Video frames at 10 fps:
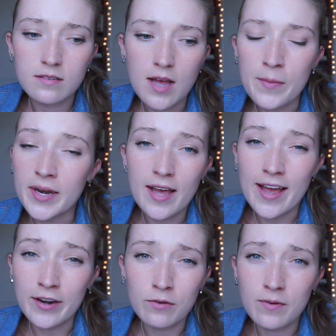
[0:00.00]
I mean,
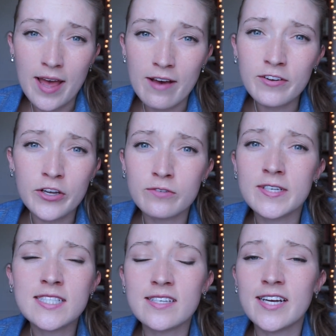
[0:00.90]
I don't have a good
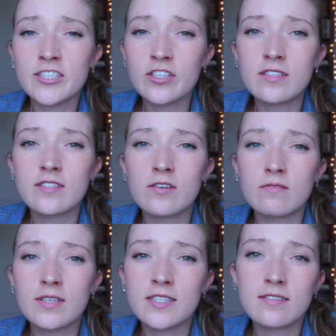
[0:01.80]
reason. I just
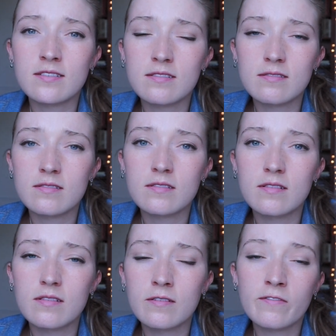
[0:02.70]
don't. It's,
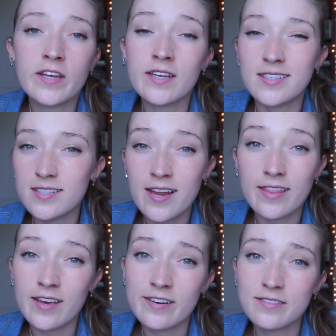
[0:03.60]
the feeling's not
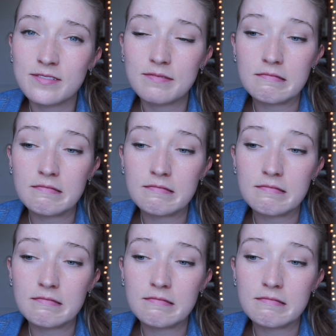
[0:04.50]
there.